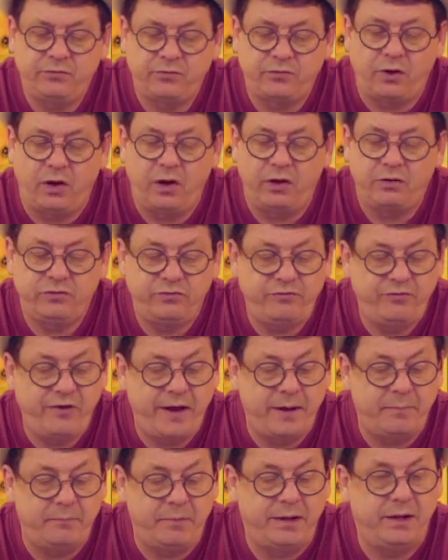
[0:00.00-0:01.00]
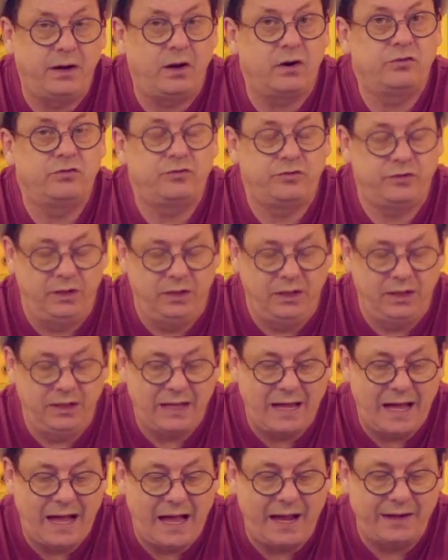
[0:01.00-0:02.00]
Saul's family are still
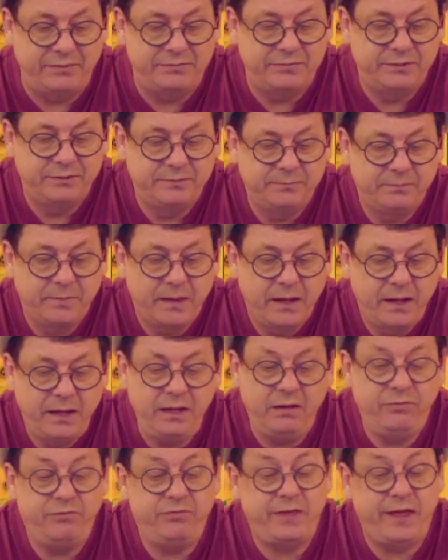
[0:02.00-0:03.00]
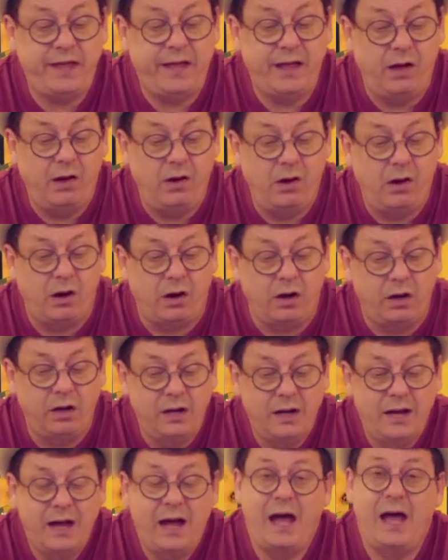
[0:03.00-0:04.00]
alive. If they
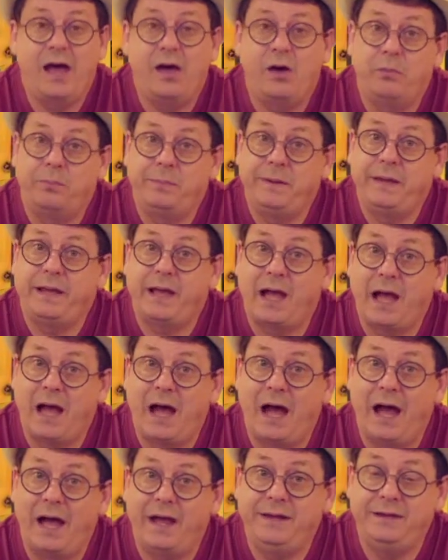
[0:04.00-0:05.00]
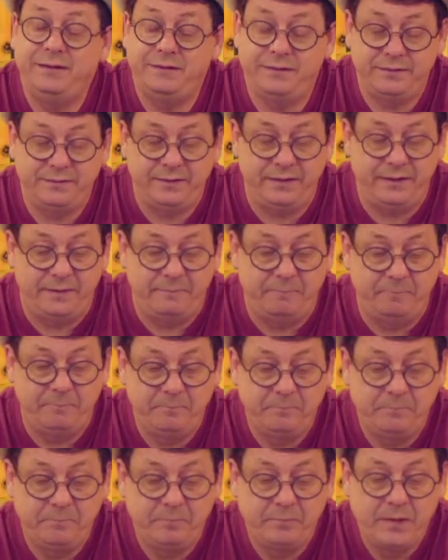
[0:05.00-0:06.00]
are, I'll be kind to them,
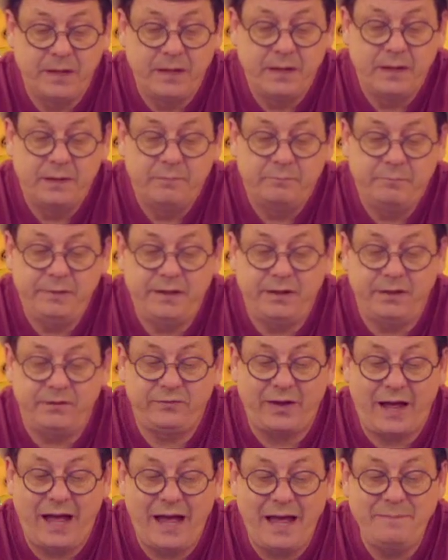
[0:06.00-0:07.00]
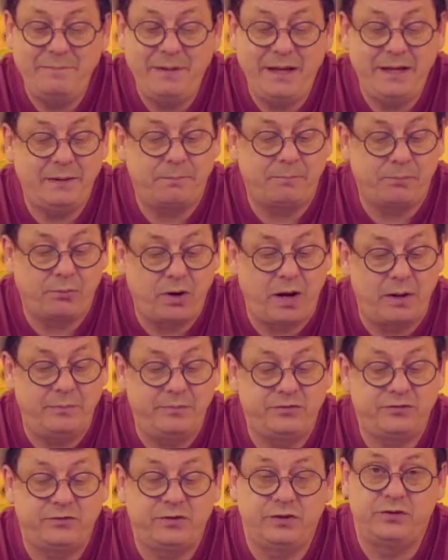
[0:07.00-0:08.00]
because I made a
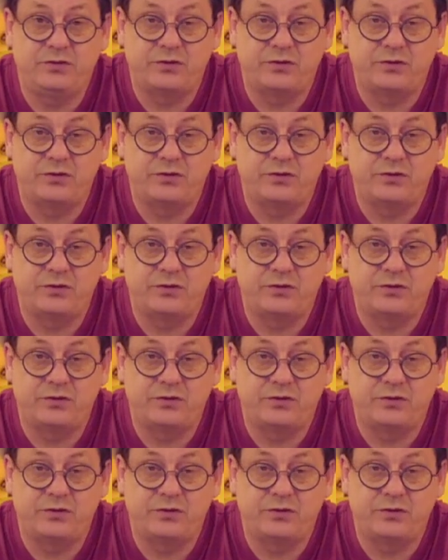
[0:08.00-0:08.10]
promise to